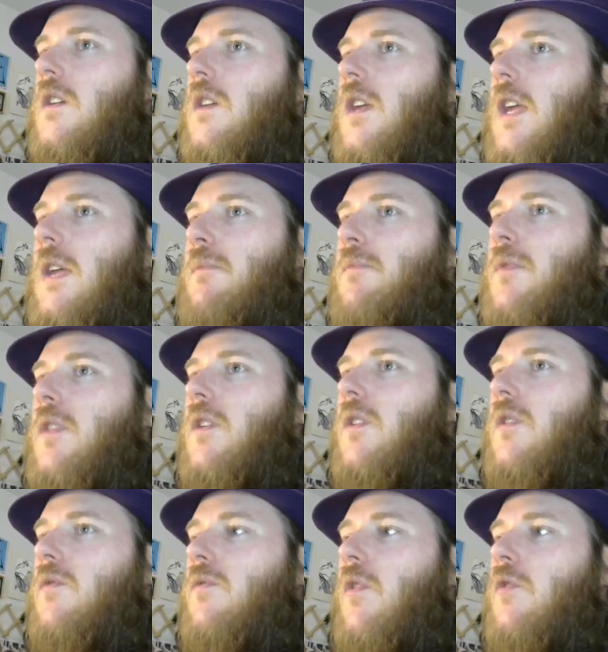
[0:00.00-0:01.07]
Keep
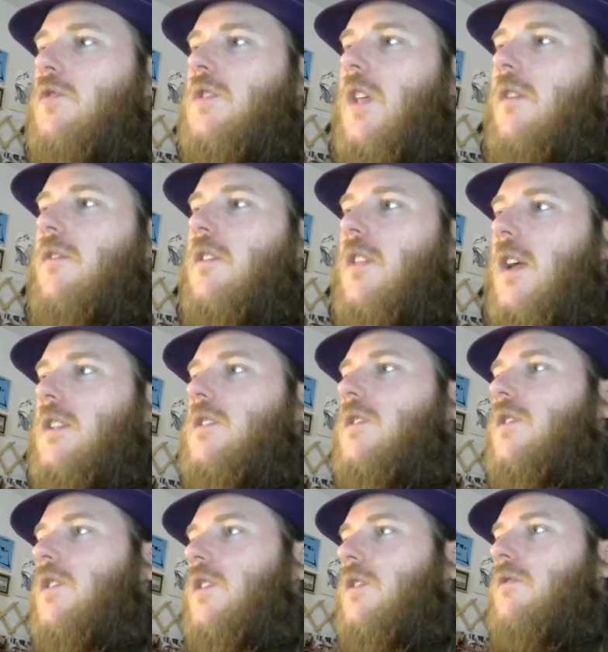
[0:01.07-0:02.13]
the Rose Lover,
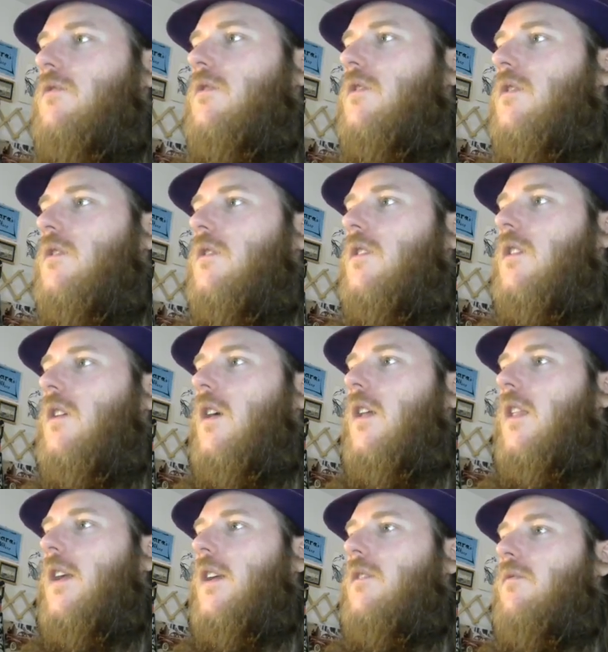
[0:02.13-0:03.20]
that's cute. I
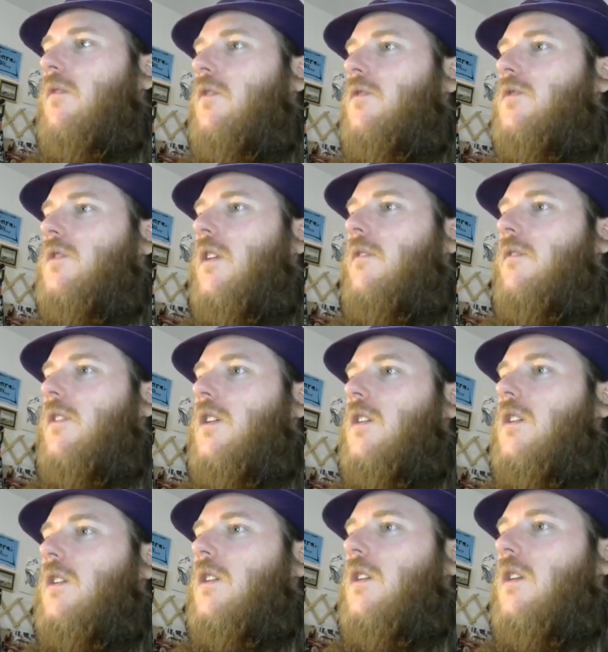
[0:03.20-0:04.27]
like the Rose Lover.
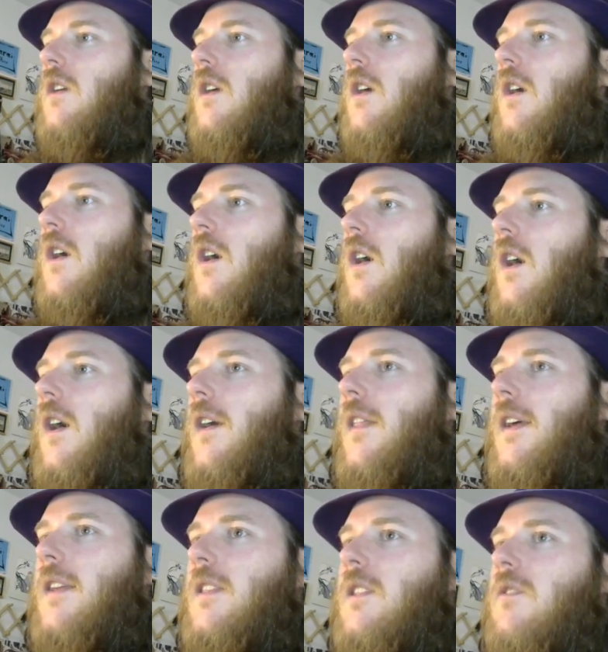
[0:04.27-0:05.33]
I
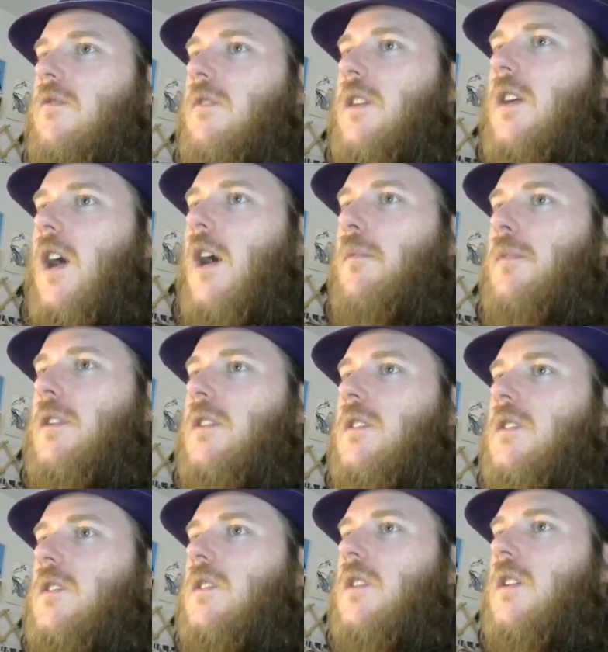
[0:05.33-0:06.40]
like the 3
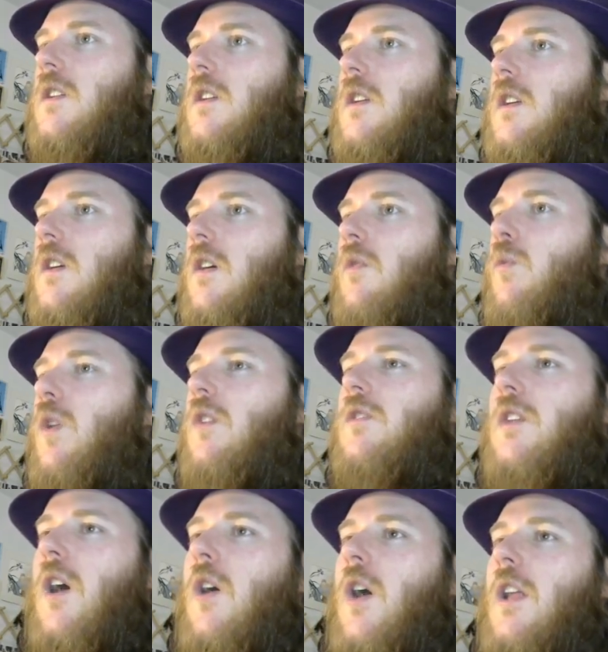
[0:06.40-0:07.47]
copies. Well,
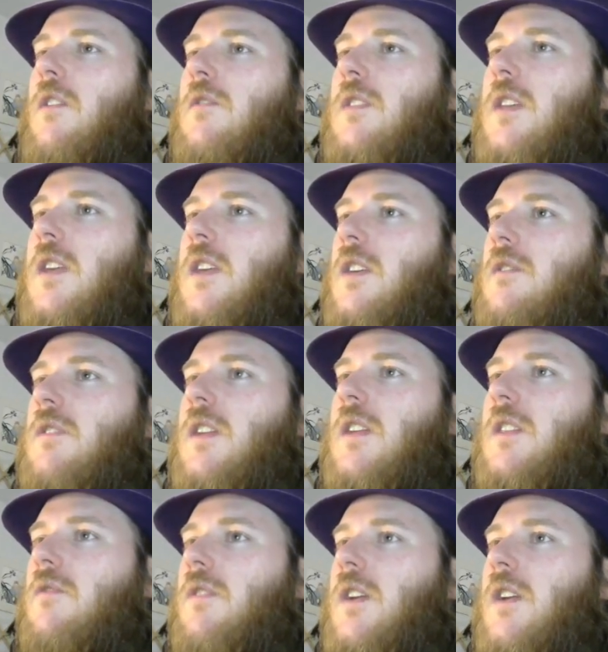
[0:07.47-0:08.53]
no, I don't think you
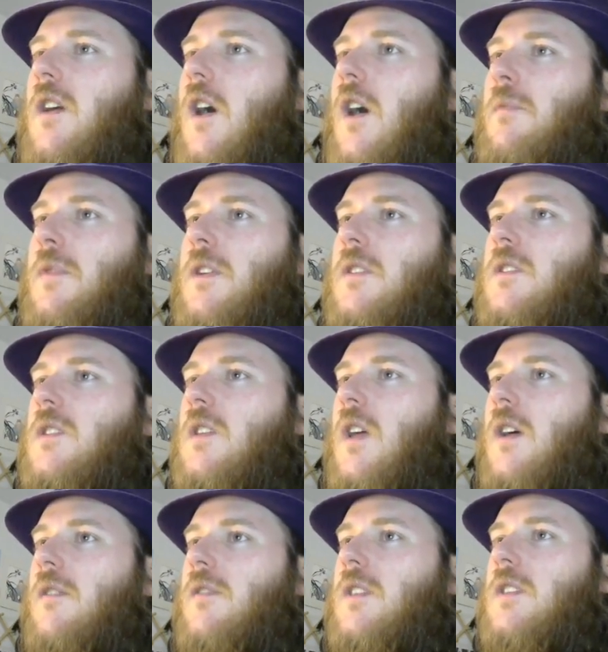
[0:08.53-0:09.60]
need 3 copies
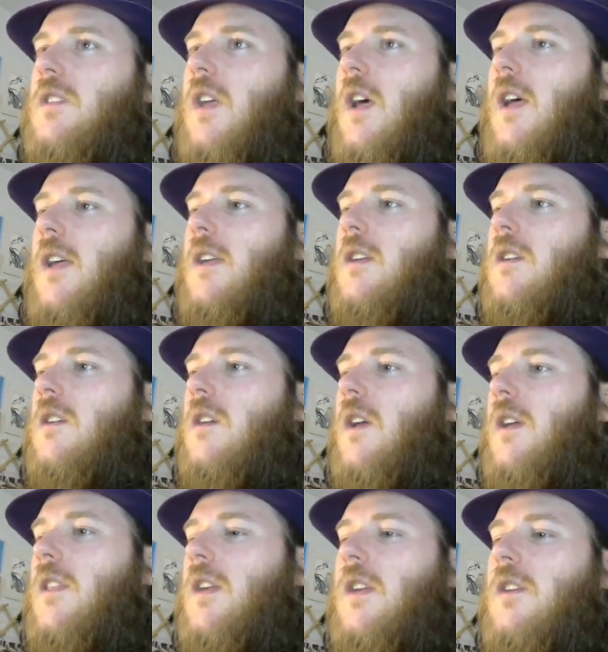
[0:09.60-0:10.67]
of this guy.
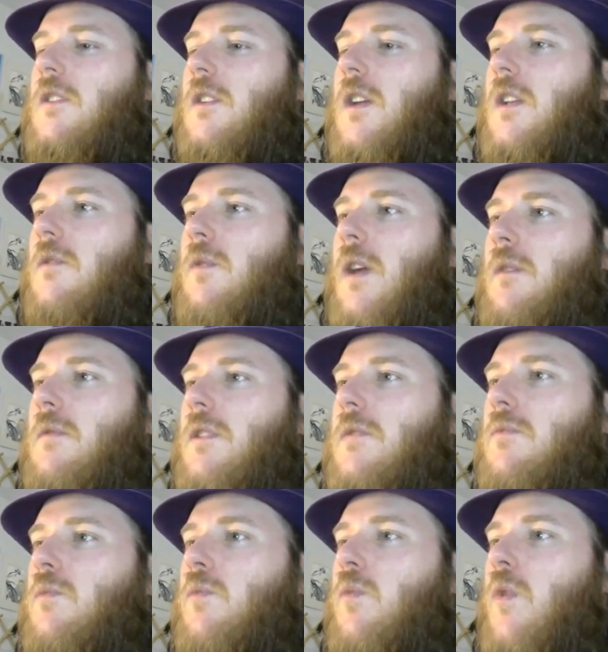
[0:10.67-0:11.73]
I think you can get away
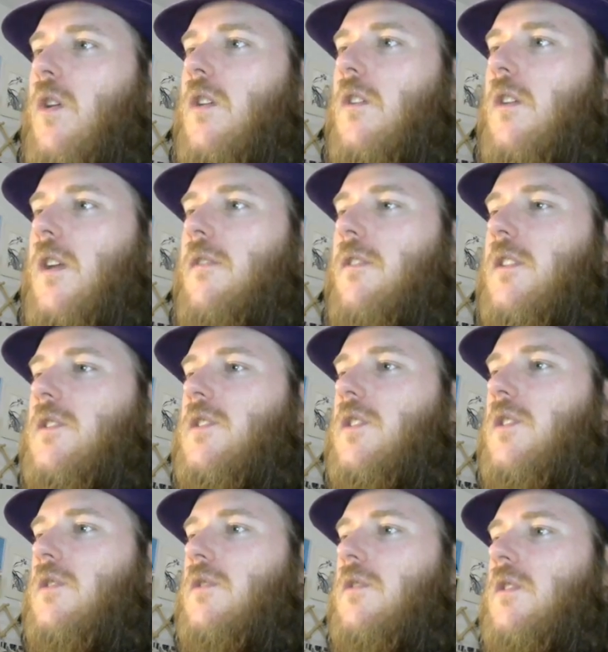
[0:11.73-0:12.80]
with 1 or even
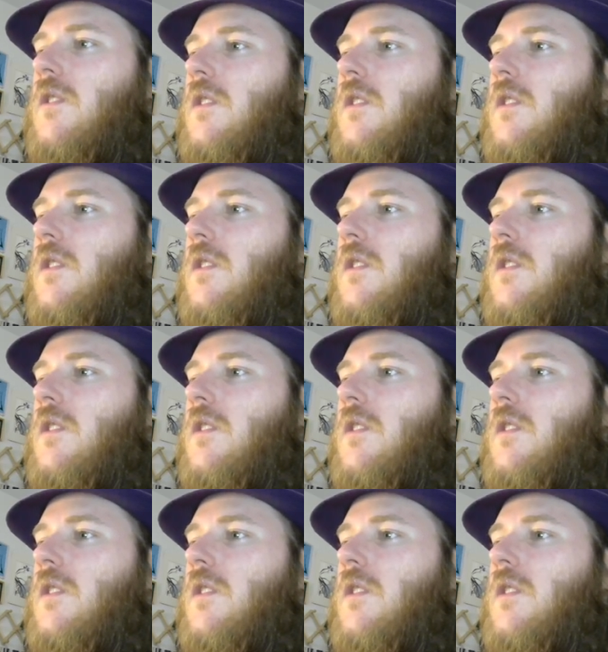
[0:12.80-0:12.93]
2.